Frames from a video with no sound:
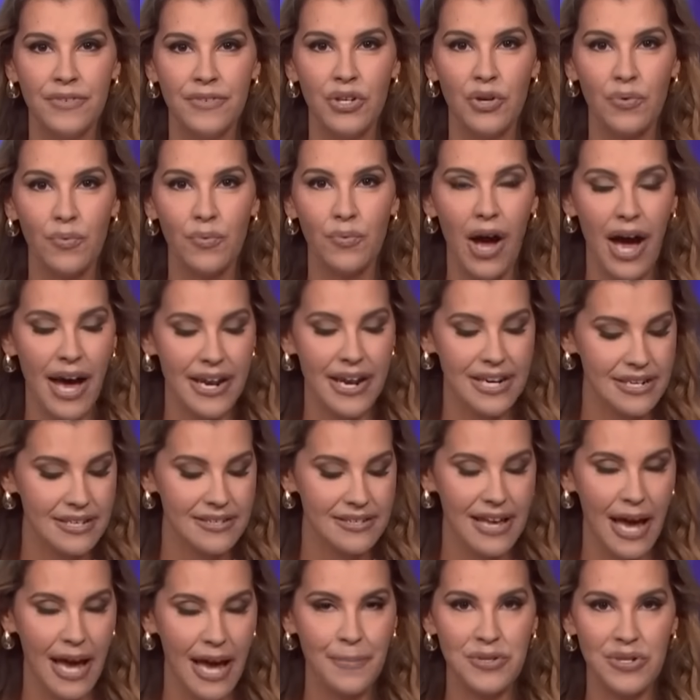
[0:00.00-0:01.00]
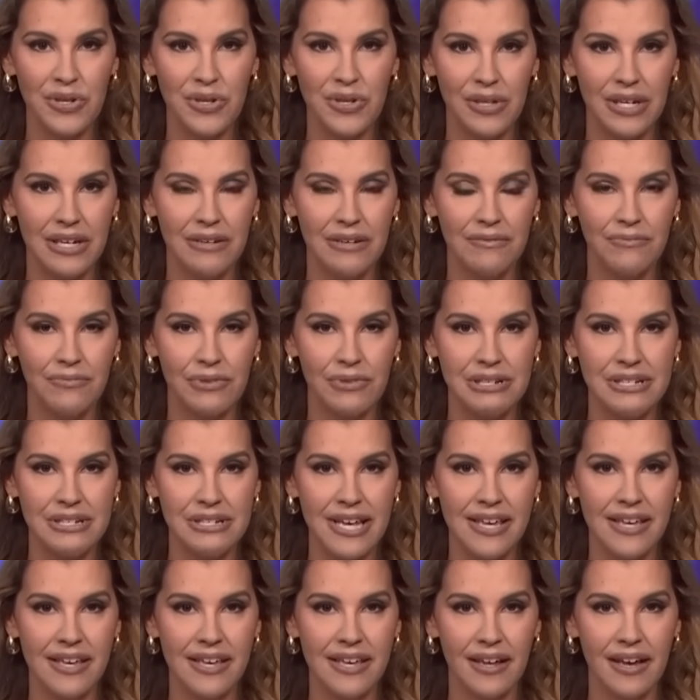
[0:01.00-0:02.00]
You're right, it is absolutely
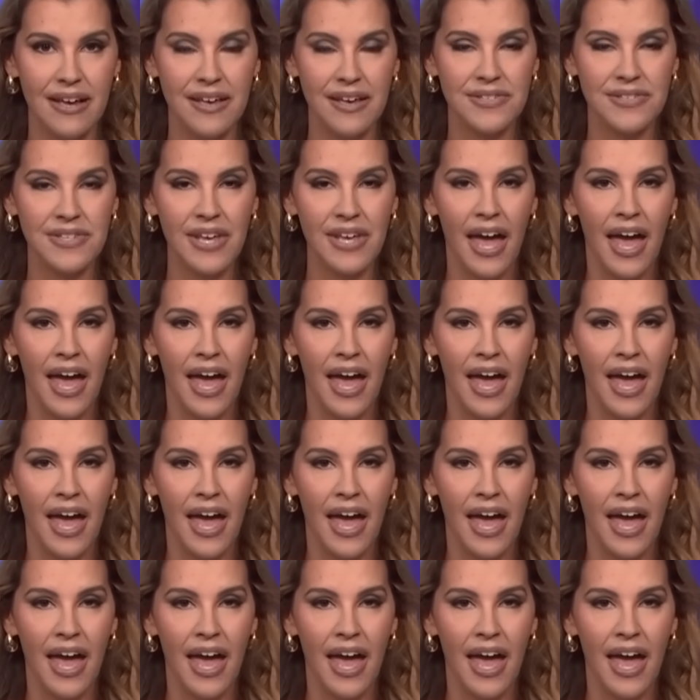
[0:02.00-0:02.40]
ridiculous.